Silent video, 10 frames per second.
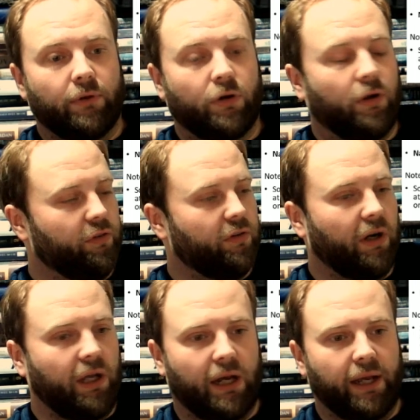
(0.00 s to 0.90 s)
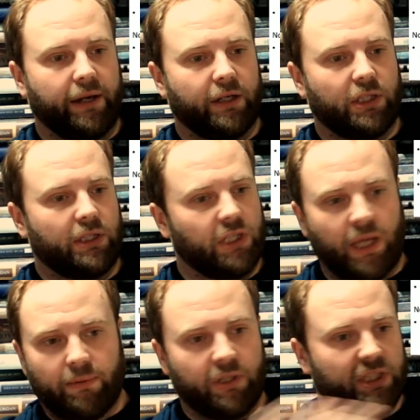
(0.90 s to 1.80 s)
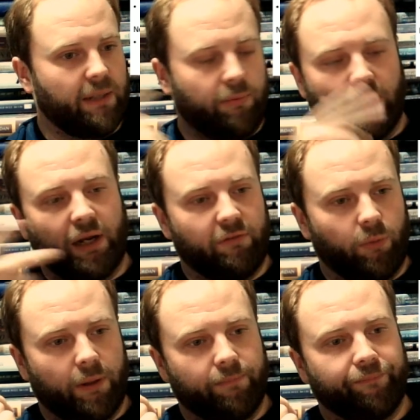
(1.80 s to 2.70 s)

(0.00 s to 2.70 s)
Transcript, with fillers: constantly high energy, able to zap around everywhere.